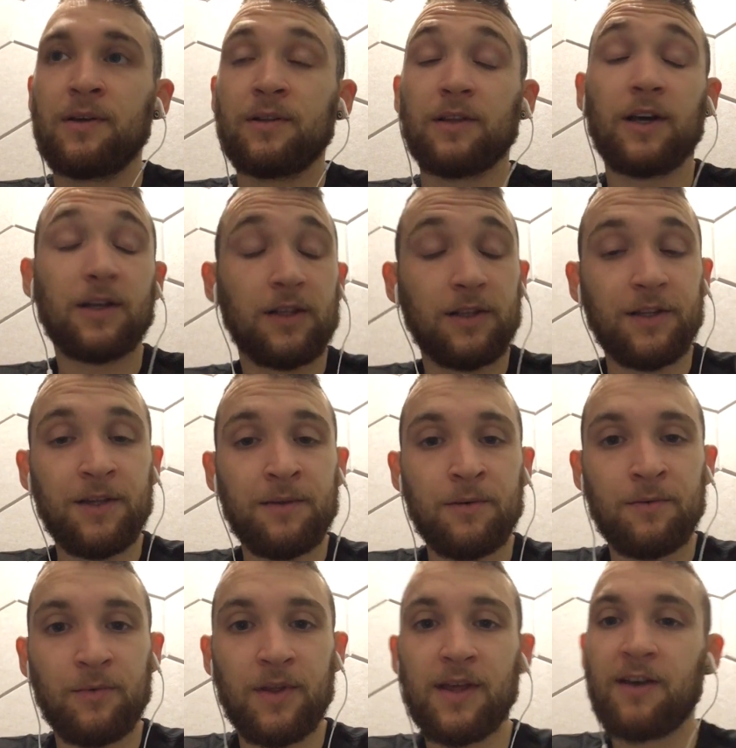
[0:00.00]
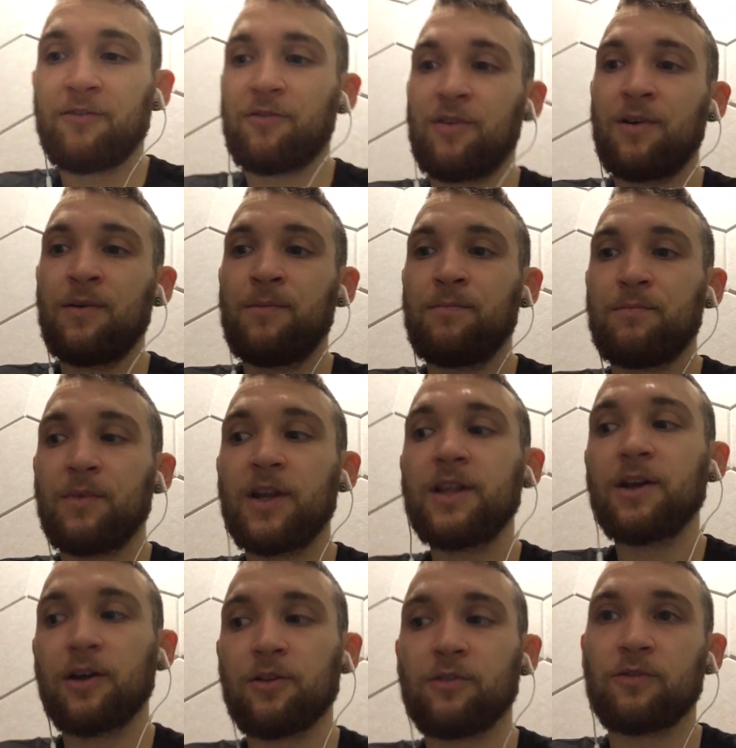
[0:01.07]
Luckily, we have many
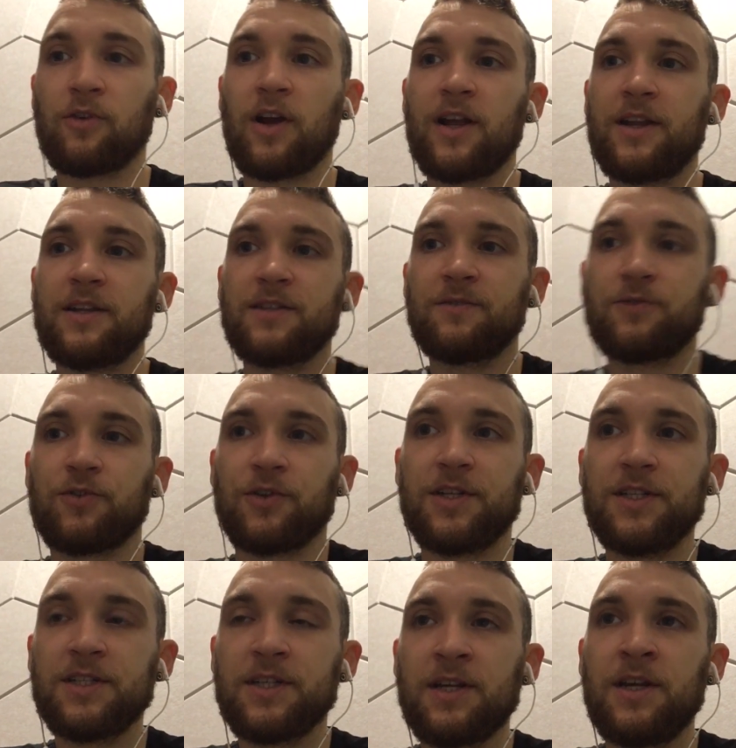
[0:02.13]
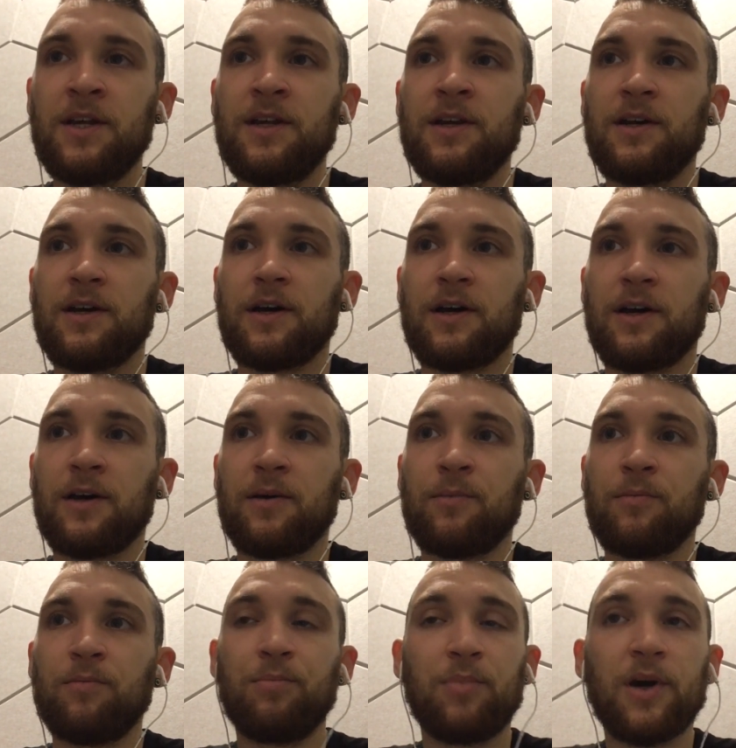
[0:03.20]
other varieties of trees,
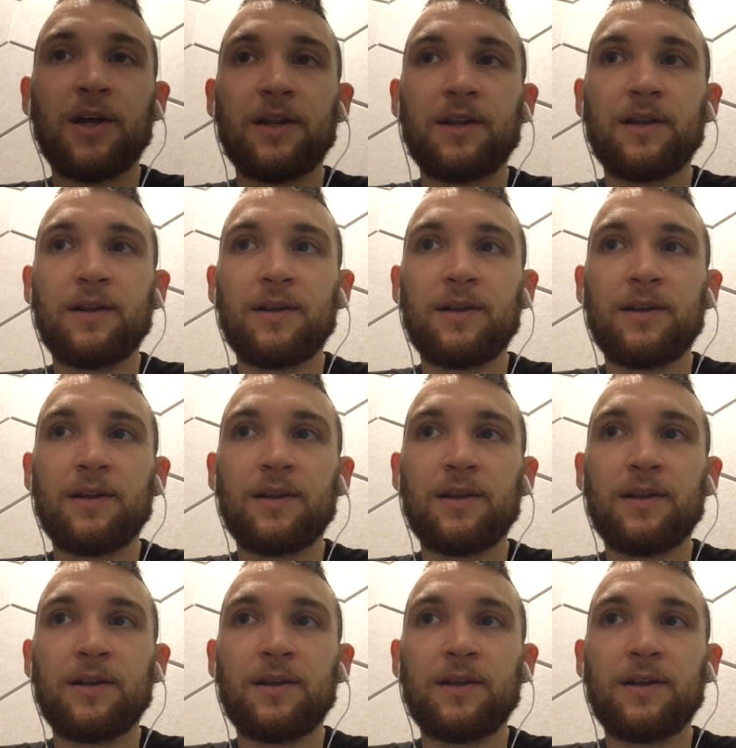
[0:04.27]
but